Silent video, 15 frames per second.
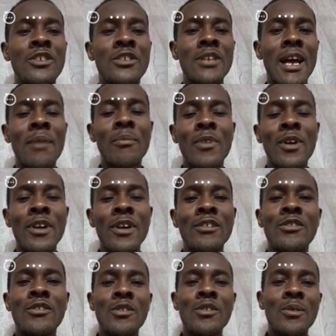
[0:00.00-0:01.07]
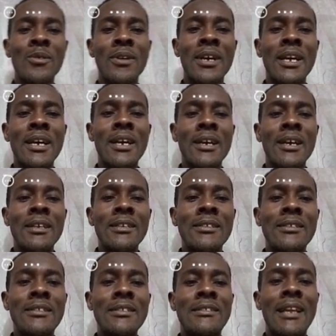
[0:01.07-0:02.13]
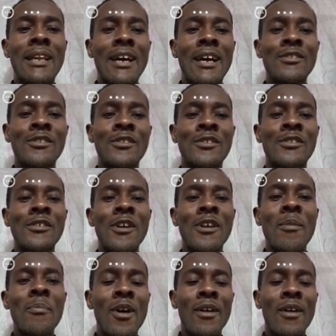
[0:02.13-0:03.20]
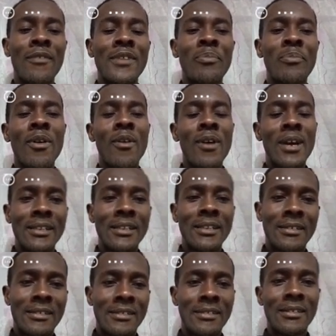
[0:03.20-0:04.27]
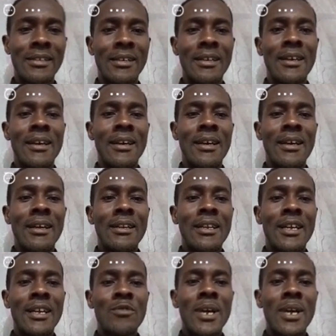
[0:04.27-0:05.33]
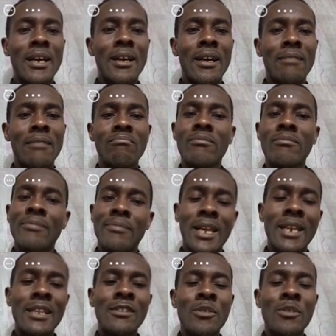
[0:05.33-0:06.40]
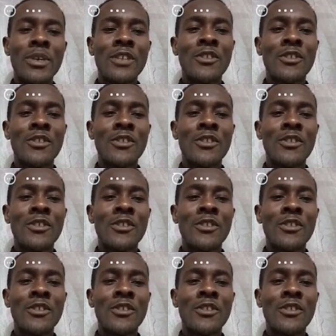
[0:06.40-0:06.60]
detail out some of the points that were a little bit summarized in our